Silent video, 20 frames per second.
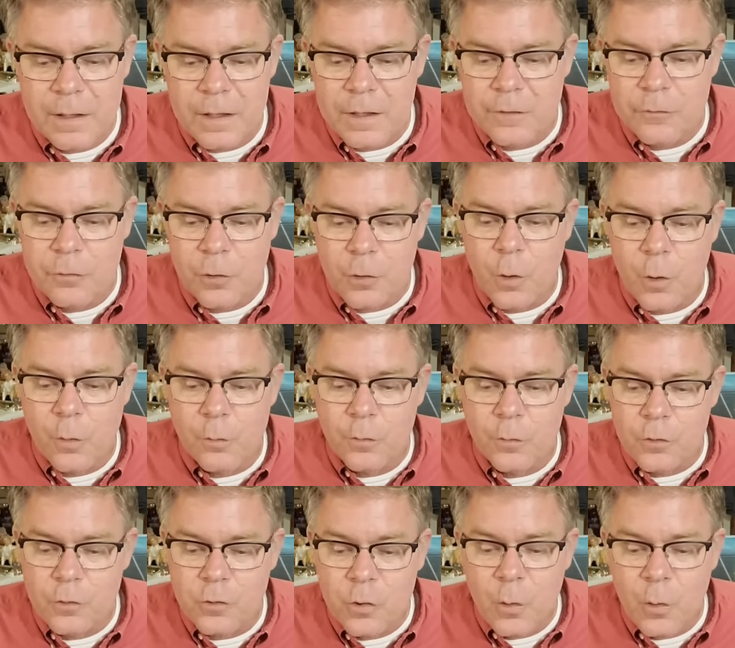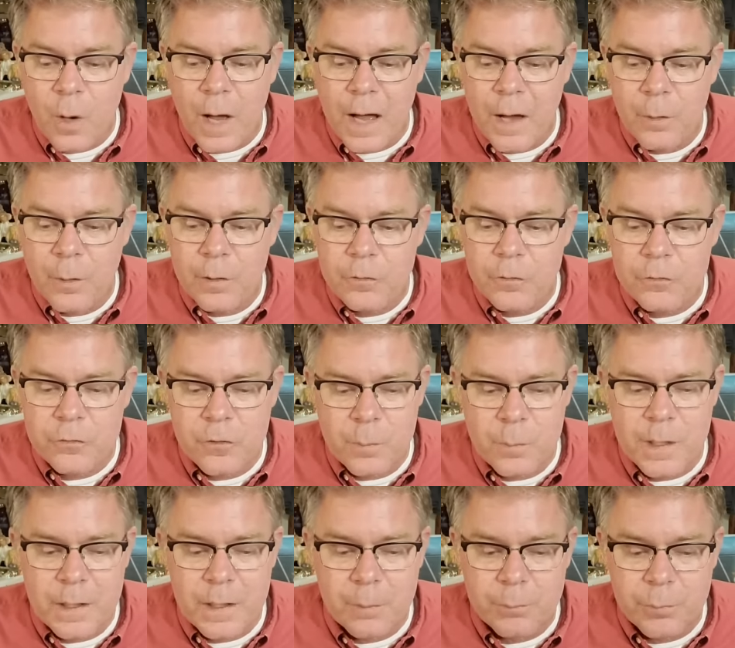it took over two hours to
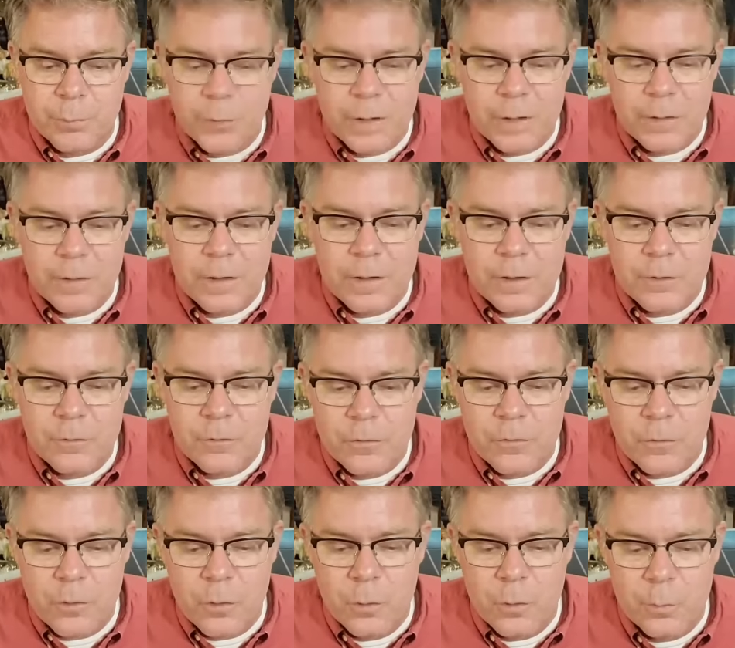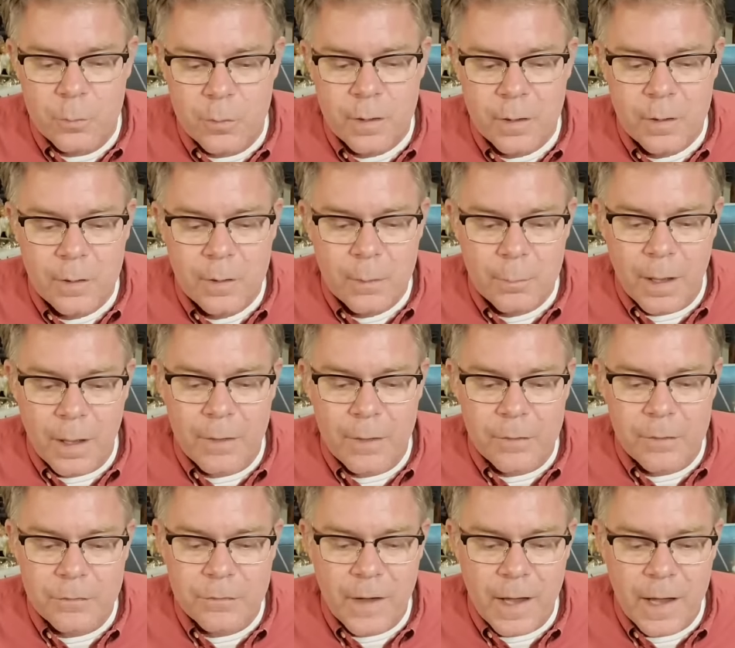be completely consumed by
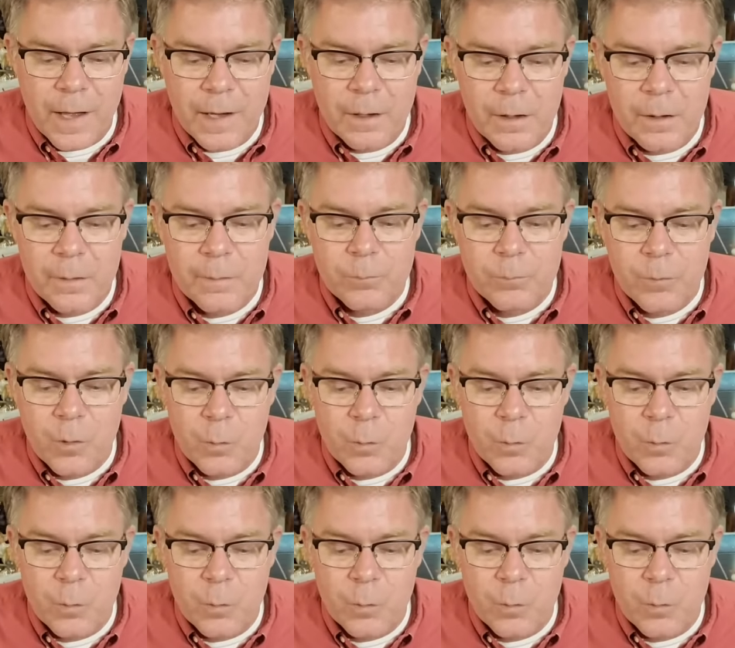the fire,